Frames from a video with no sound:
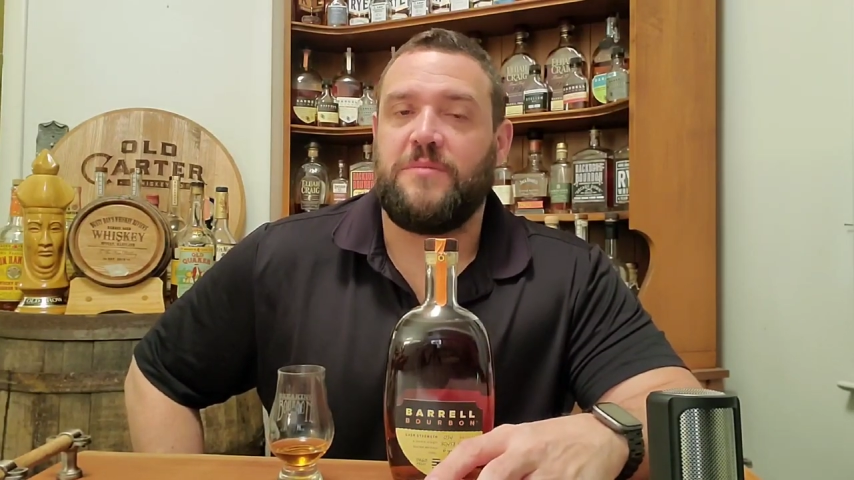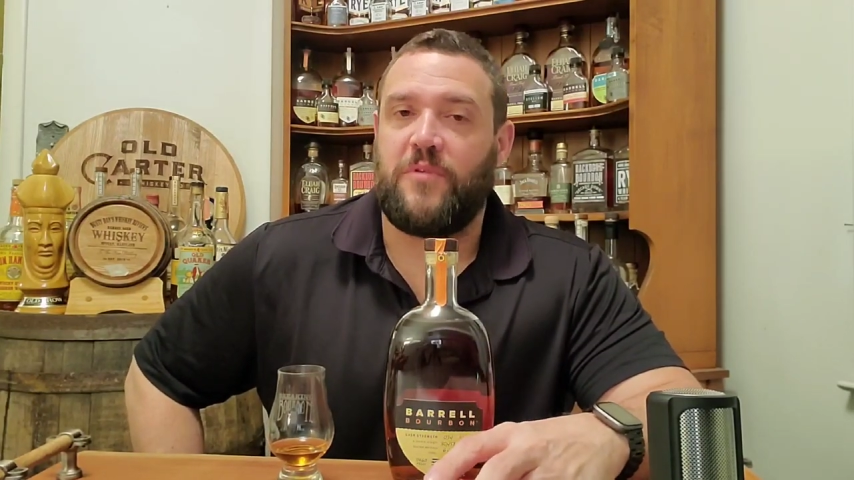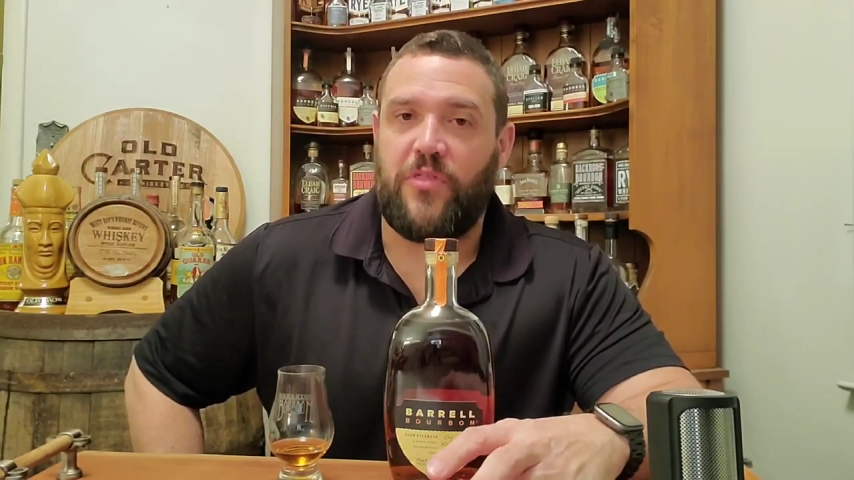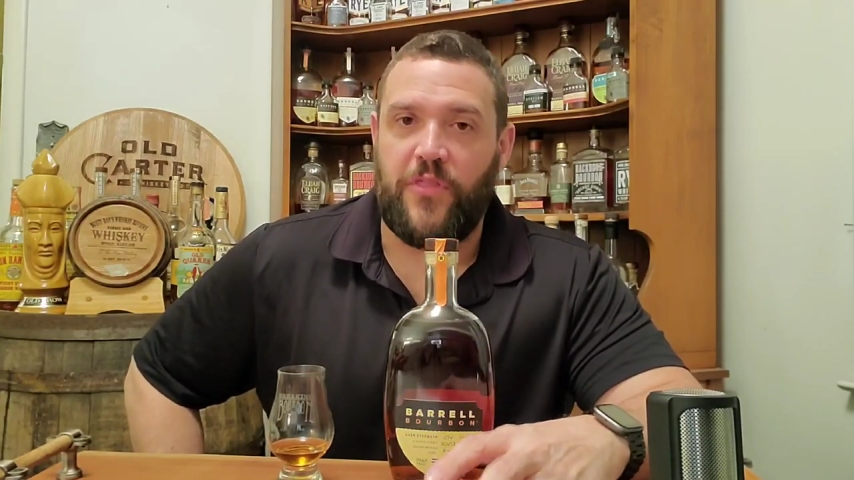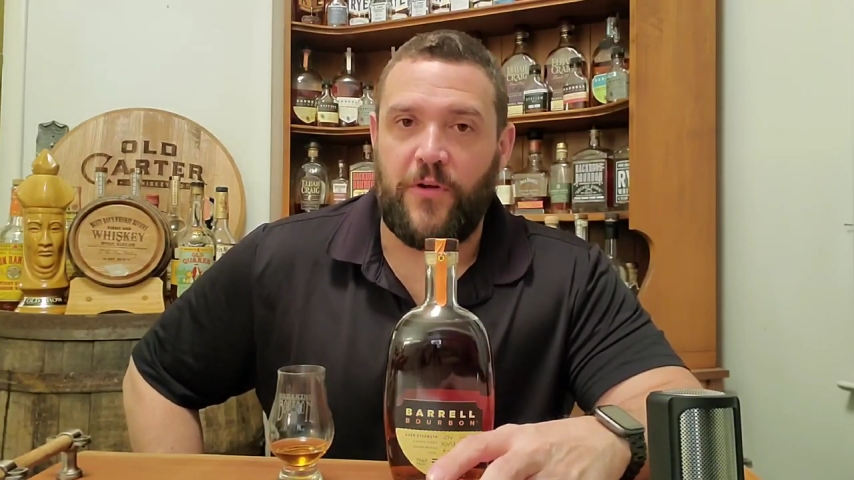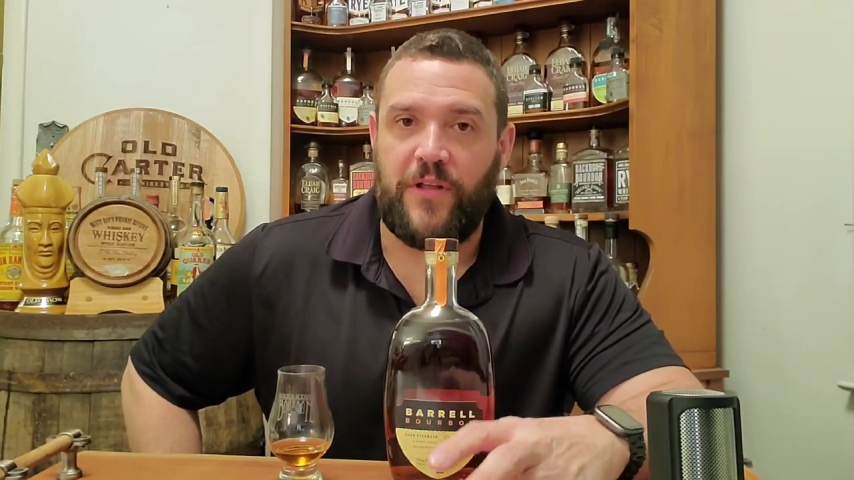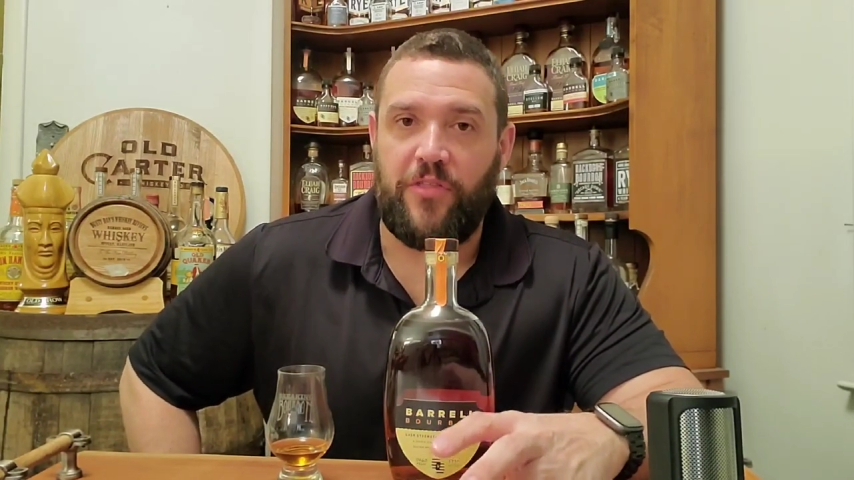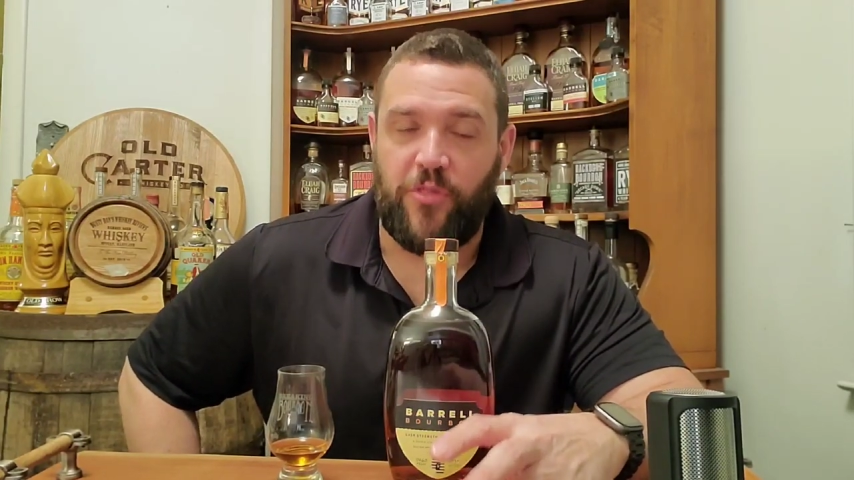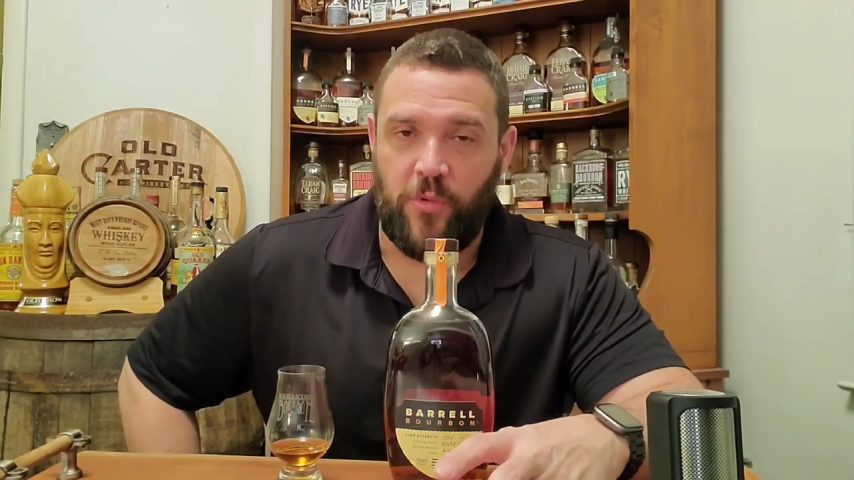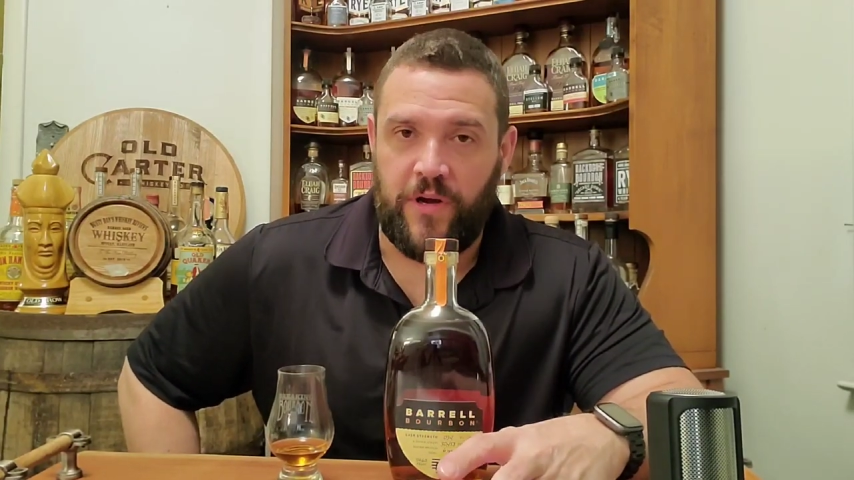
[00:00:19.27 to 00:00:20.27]
number
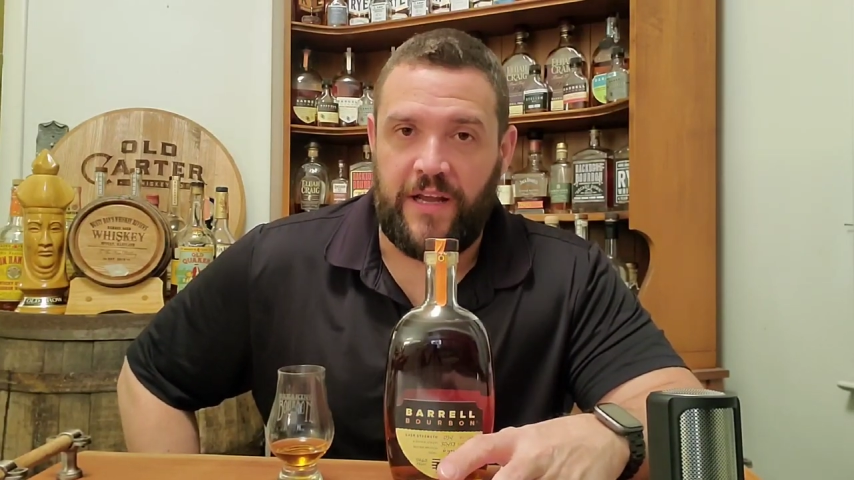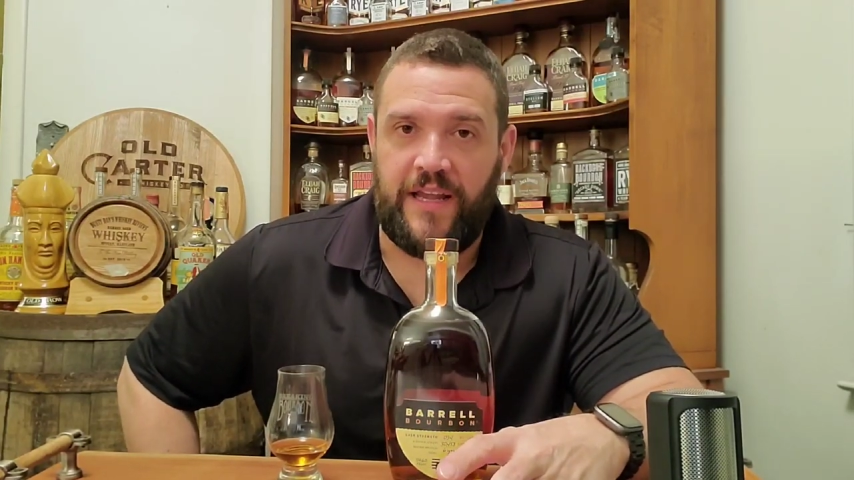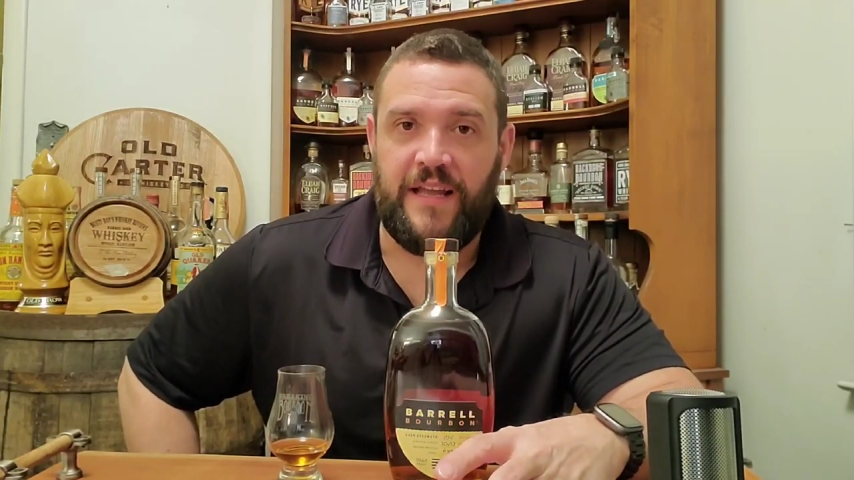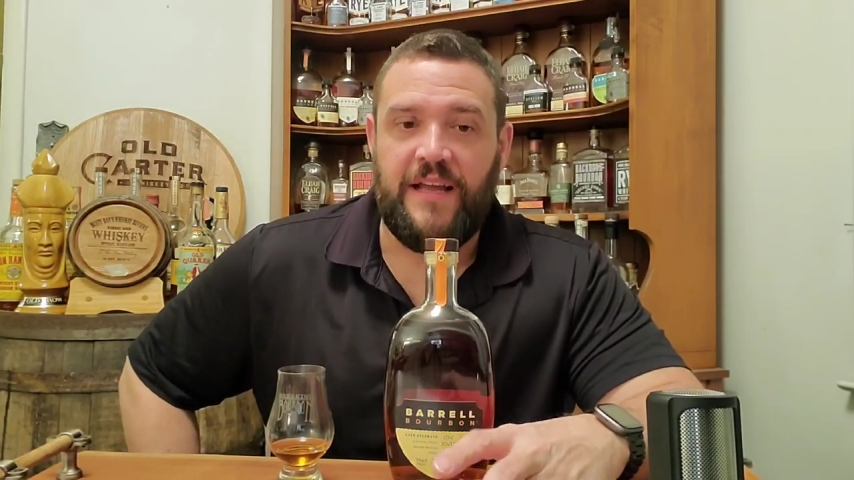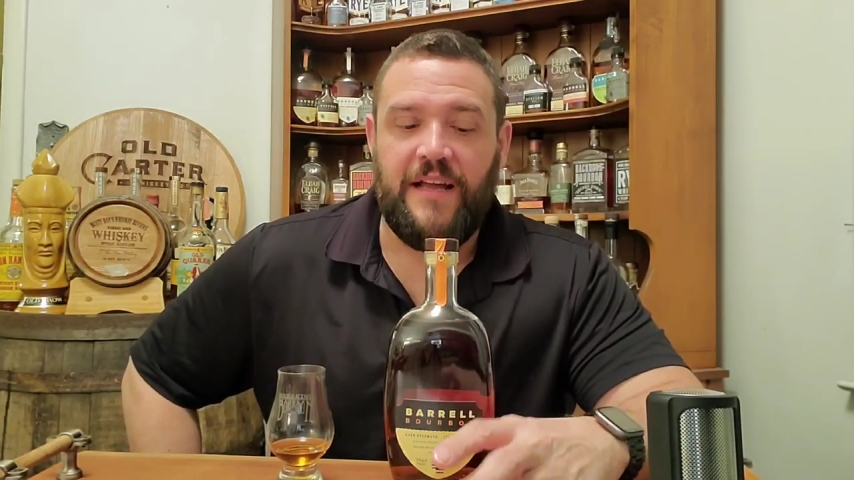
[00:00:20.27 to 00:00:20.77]
thirty-three.